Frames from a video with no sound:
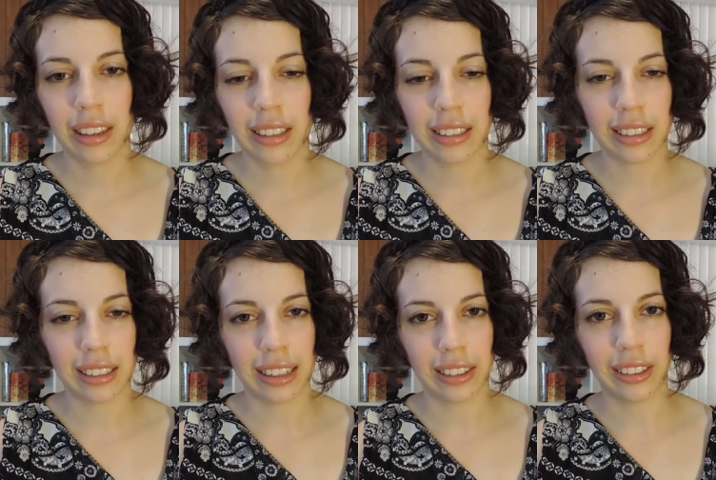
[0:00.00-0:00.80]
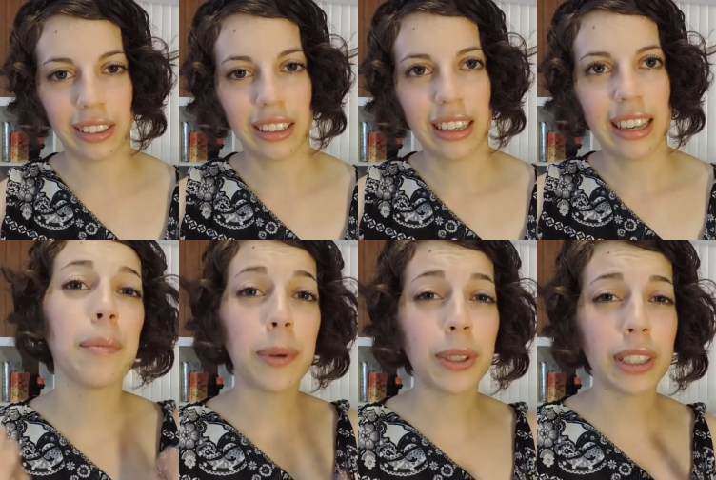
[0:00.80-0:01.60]
Salander. And
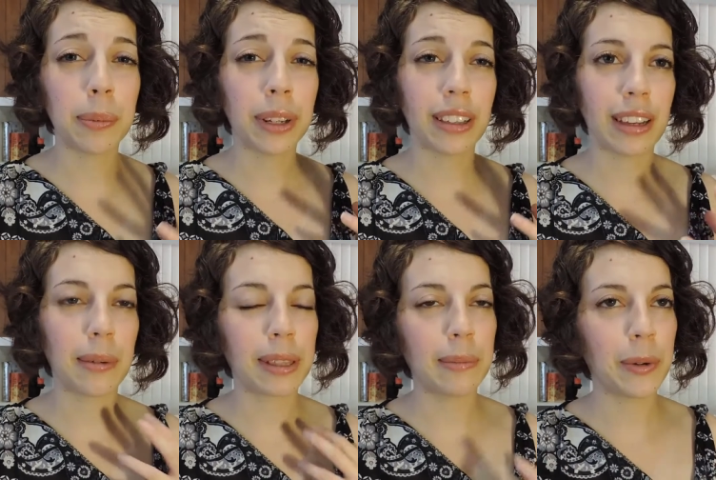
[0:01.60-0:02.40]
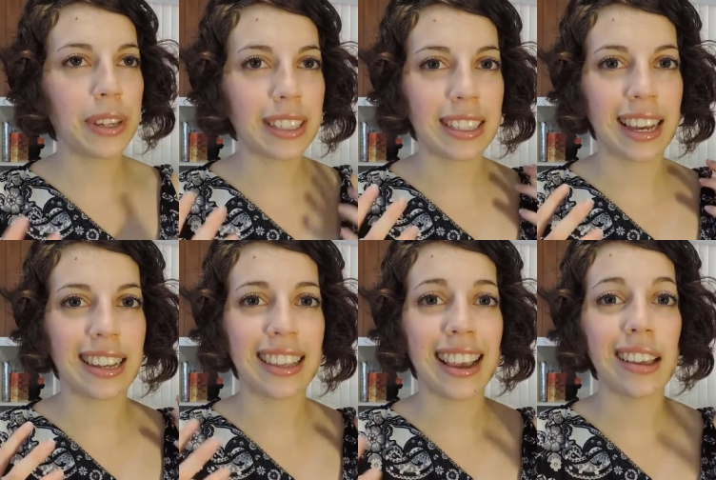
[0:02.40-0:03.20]
the most disappointing thing about the movie is
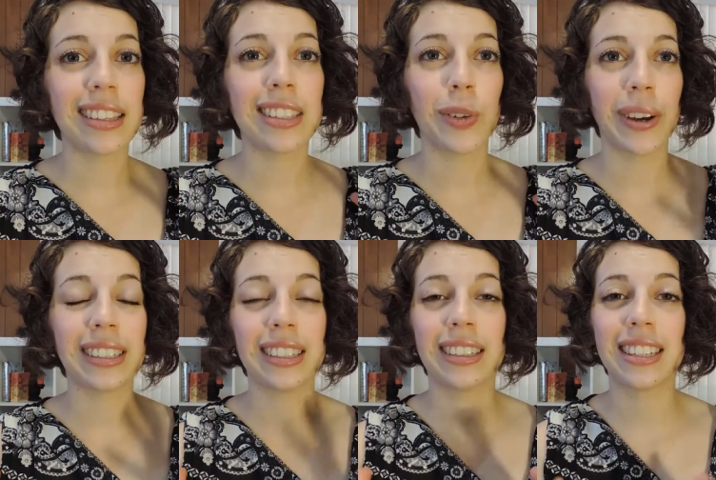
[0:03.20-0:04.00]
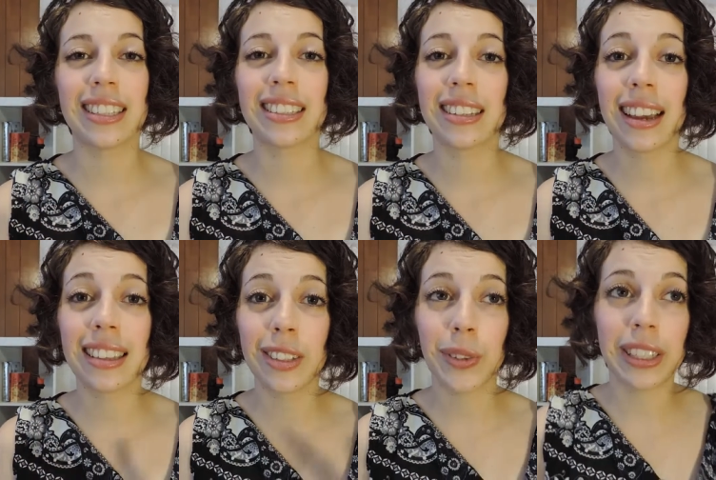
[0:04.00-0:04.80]
that the guy that directed this is the
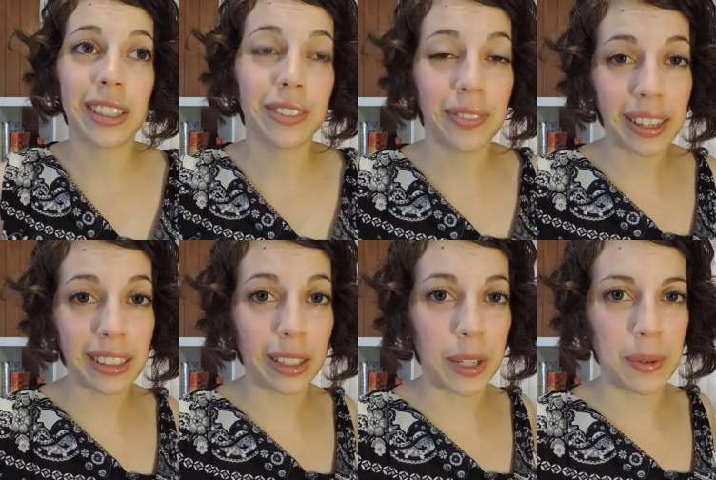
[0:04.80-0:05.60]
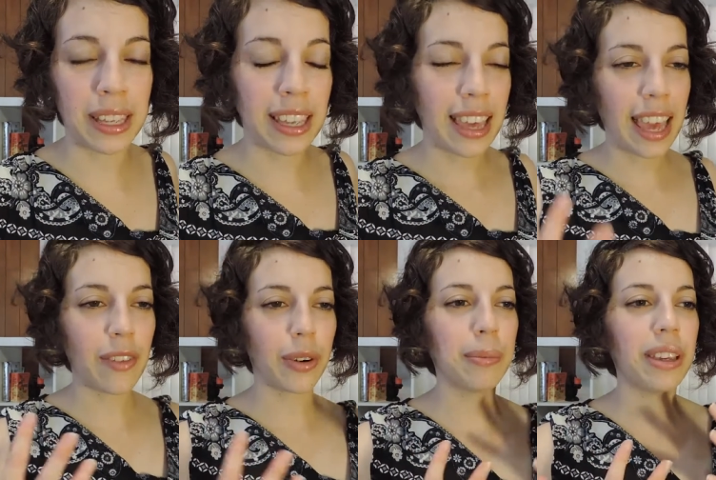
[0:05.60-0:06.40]
guy that directed Fight Club.
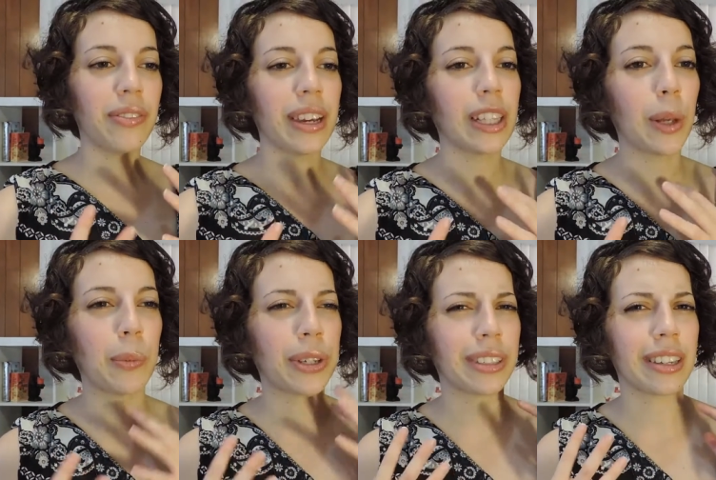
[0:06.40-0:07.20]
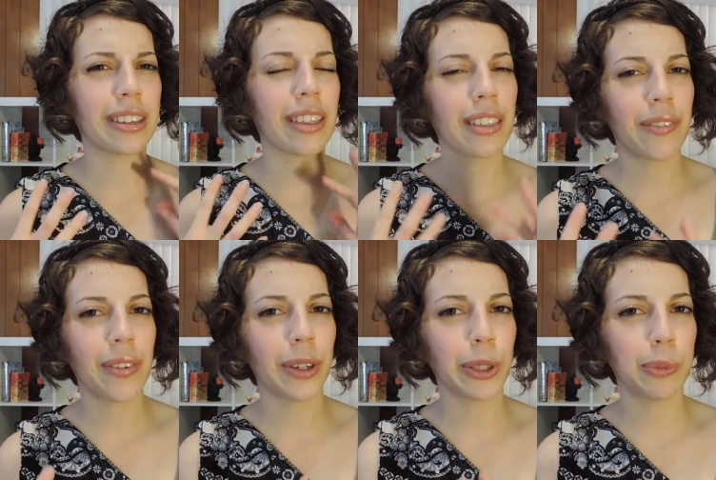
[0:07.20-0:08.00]
And for me, Fight Club was like the
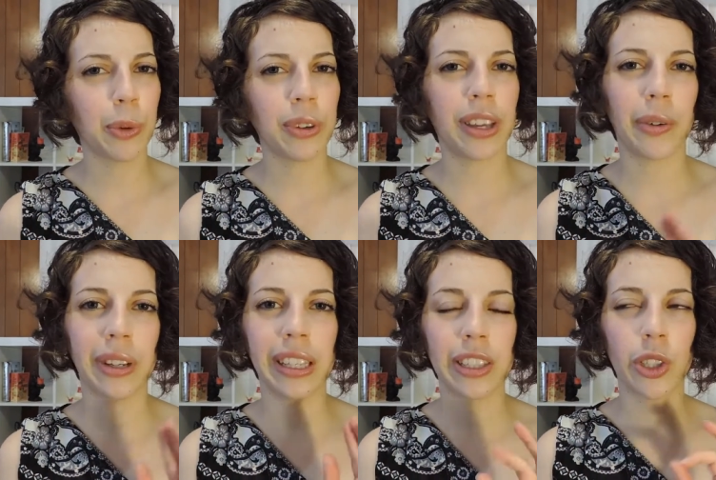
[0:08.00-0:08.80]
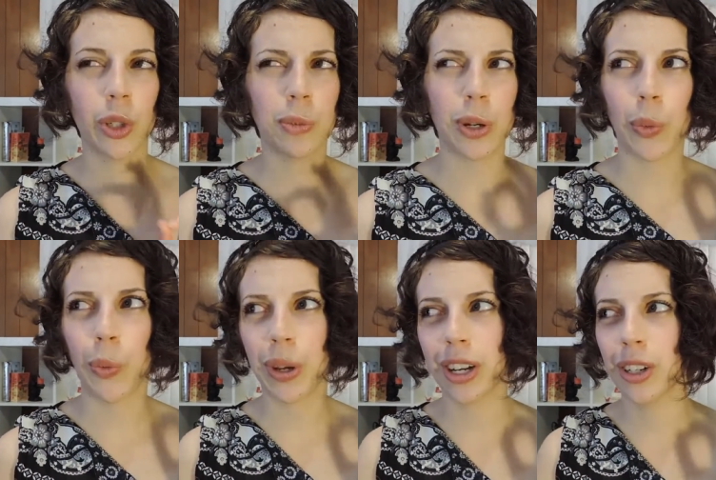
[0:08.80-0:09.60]
first movie that really took me to
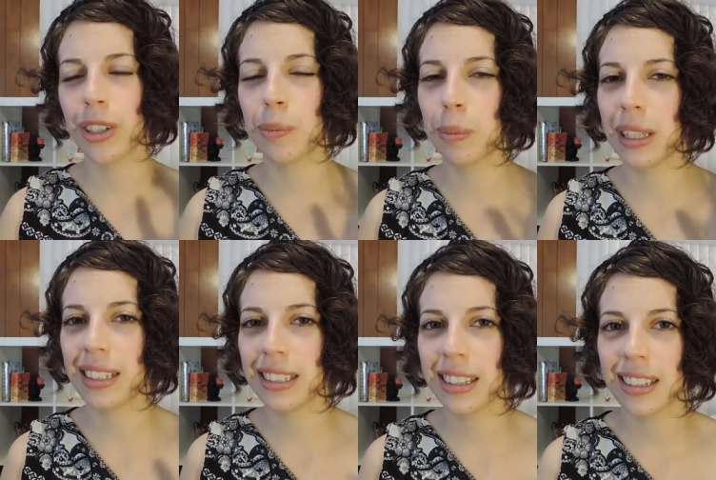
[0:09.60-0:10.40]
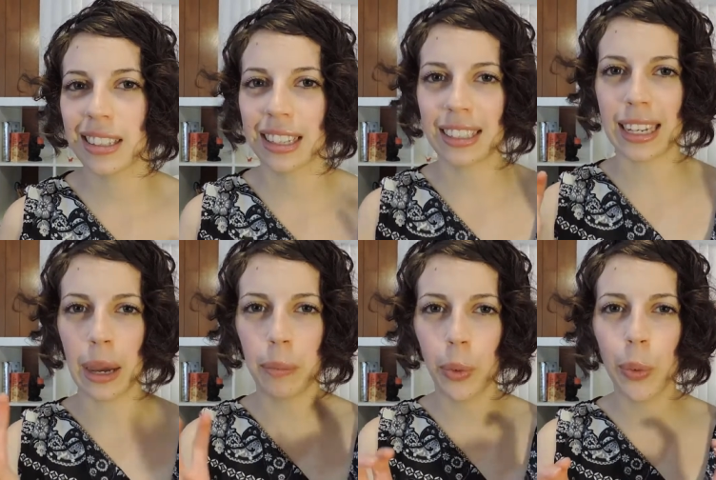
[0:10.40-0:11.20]
weird places, like
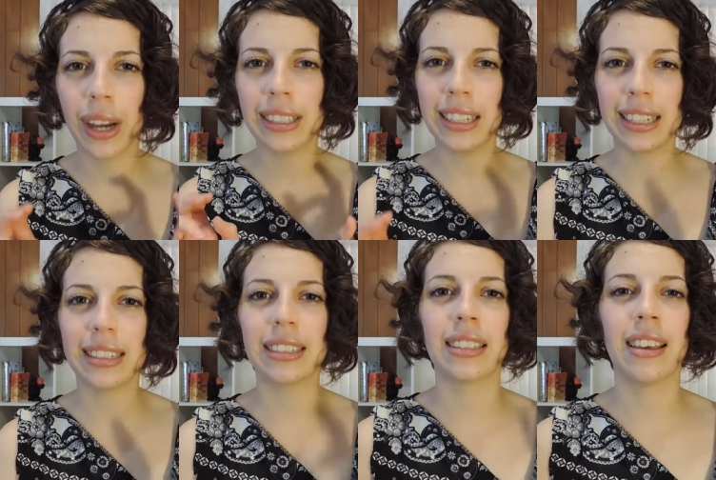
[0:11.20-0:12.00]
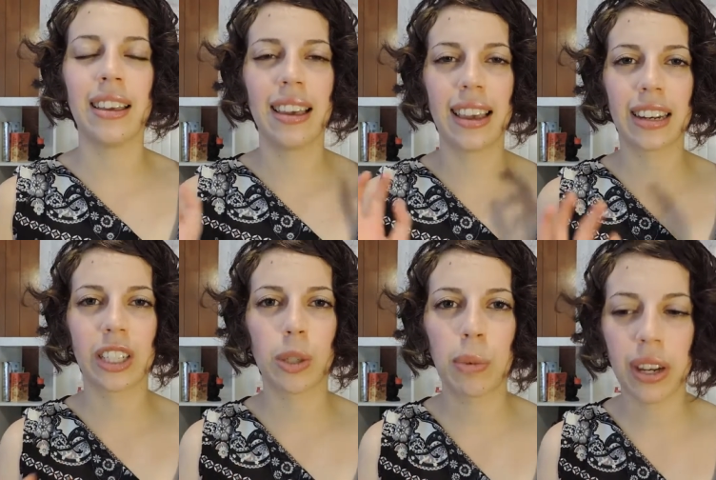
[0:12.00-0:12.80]
taboo ideas and
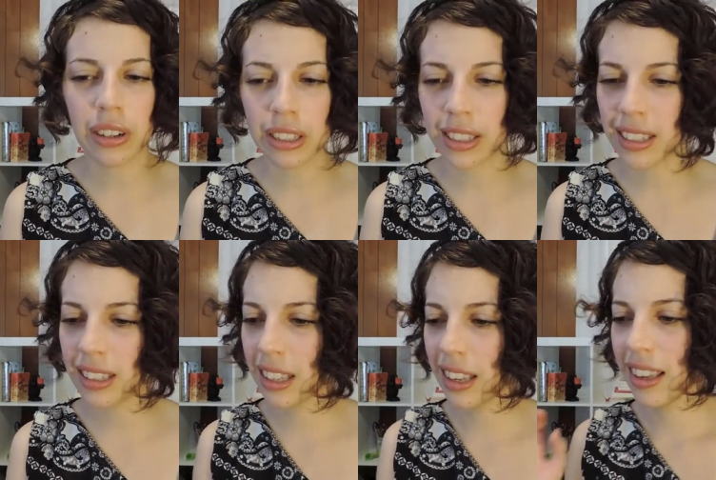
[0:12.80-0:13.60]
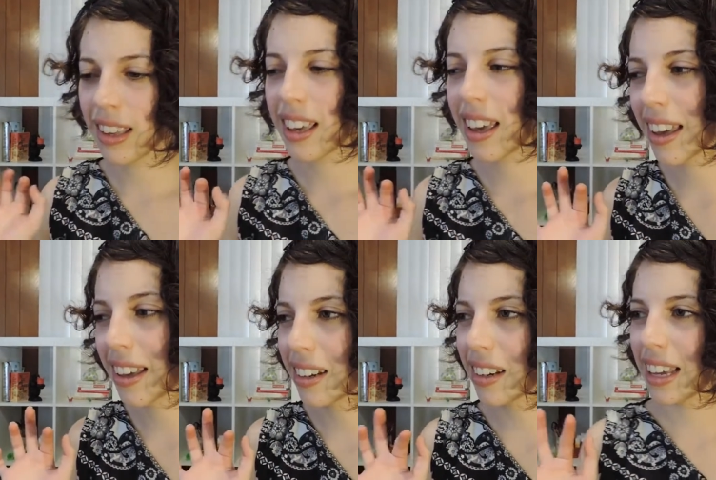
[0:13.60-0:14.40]
experiences. And,